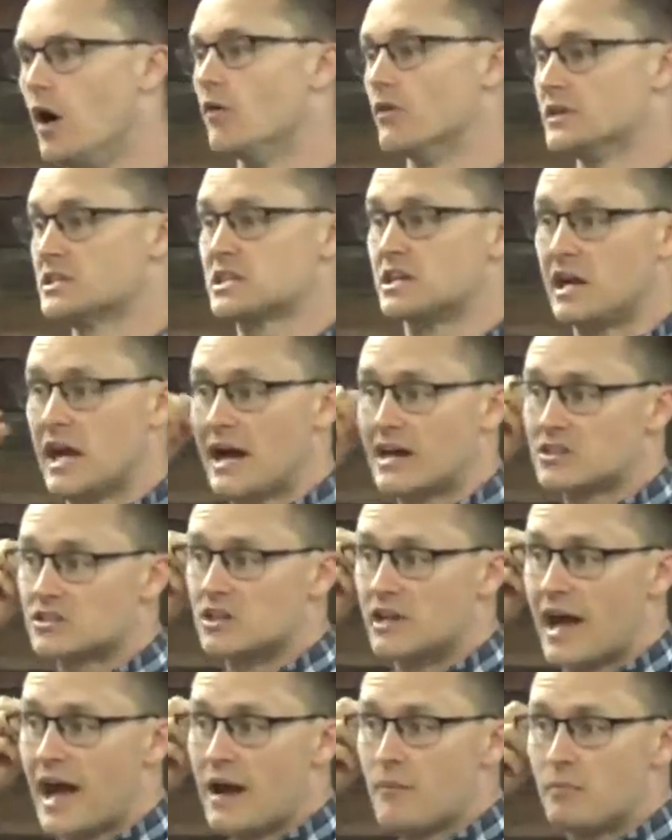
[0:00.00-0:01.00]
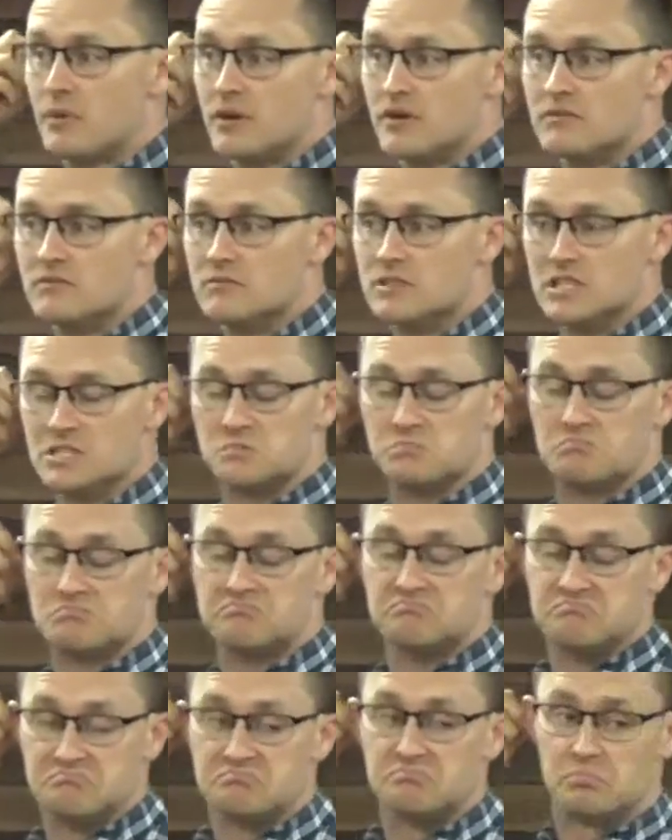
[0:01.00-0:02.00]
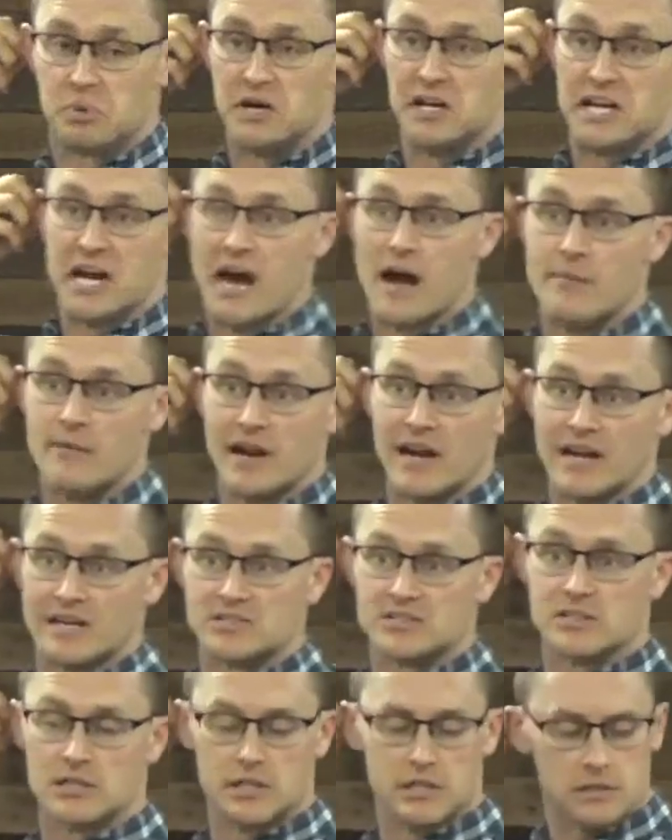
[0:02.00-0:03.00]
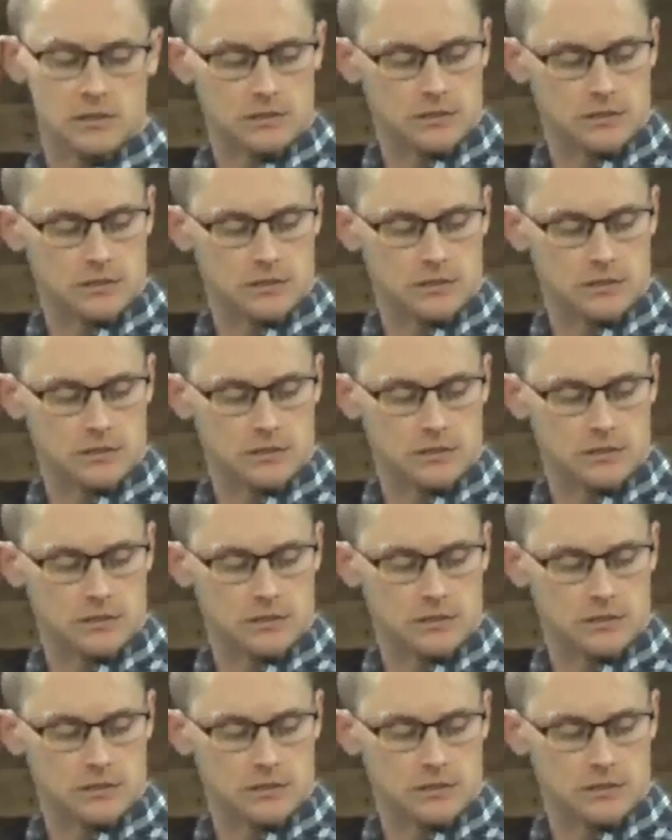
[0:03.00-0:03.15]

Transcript: oh, this could actually happen. It's pretty common, actually.